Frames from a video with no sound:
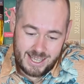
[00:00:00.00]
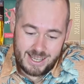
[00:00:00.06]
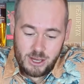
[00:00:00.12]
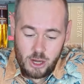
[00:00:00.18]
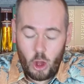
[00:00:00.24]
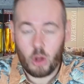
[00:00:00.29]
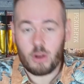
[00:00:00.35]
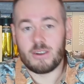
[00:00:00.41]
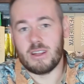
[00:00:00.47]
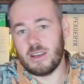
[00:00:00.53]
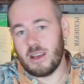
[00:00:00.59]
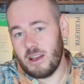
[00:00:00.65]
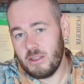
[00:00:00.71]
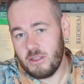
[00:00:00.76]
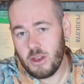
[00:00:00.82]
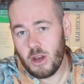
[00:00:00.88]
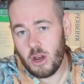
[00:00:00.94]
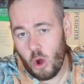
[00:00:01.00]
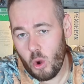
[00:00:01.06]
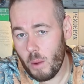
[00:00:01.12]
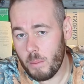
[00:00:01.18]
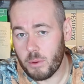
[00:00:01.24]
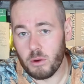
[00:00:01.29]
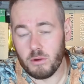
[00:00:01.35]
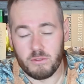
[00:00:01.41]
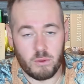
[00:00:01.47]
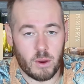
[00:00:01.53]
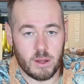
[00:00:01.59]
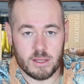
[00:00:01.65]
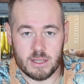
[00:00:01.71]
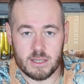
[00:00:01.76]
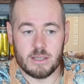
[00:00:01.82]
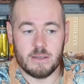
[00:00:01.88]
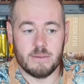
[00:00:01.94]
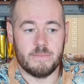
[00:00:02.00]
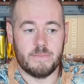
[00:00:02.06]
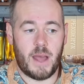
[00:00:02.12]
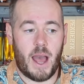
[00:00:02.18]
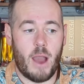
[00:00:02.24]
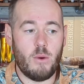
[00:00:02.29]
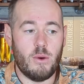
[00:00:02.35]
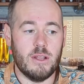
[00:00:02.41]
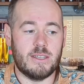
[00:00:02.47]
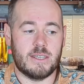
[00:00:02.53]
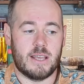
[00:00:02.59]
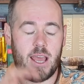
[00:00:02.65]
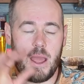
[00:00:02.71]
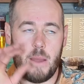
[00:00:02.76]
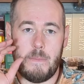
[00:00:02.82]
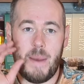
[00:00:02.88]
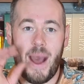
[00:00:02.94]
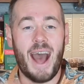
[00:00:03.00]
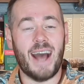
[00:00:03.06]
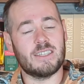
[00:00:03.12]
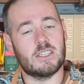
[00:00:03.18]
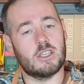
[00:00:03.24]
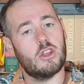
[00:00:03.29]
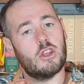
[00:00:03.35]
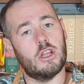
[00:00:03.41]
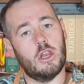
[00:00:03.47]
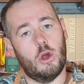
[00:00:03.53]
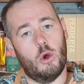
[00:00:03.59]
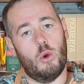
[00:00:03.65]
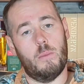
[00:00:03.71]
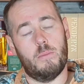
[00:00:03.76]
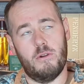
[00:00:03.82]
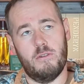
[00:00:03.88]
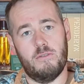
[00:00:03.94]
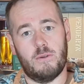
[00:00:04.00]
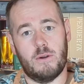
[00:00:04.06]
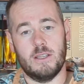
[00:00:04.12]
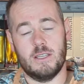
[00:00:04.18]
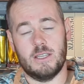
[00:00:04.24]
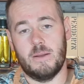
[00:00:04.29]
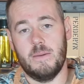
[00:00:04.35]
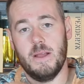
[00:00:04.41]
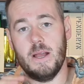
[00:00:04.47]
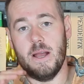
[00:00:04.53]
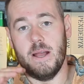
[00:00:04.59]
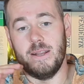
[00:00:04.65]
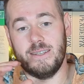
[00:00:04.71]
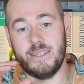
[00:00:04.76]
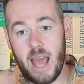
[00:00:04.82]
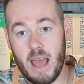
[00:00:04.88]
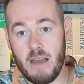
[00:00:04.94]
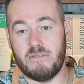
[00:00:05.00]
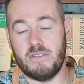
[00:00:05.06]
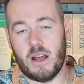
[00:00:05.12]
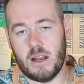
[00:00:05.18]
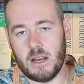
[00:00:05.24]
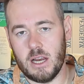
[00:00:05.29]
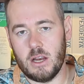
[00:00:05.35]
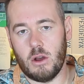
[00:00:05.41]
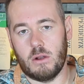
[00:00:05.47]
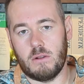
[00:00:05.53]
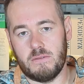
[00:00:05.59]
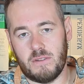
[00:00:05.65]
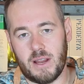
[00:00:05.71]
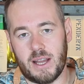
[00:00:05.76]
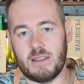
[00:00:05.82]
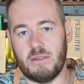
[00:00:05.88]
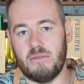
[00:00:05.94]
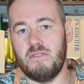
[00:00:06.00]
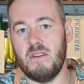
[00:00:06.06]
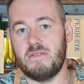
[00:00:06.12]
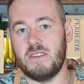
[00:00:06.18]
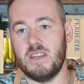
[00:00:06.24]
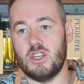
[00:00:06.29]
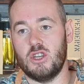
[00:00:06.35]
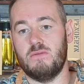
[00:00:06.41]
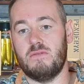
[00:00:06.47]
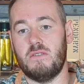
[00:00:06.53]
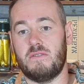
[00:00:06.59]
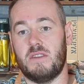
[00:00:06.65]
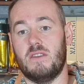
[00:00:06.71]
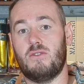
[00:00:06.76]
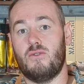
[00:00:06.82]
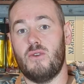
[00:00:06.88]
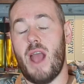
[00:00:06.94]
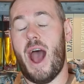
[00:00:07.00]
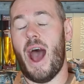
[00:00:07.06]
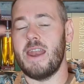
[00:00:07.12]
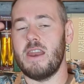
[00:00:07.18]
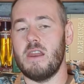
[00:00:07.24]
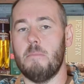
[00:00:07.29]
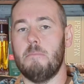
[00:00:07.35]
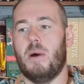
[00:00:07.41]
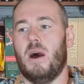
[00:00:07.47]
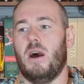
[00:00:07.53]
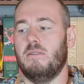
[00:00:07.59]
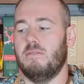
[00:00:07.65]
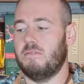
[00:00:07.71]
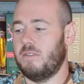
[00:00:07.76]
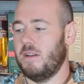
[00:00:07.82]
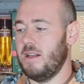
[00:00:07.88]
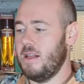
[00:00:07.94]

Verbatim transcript: Not the lower proof ones. I would say pass on the lower proof ones. Definitely look for like the fifty-two, fifty-three and above.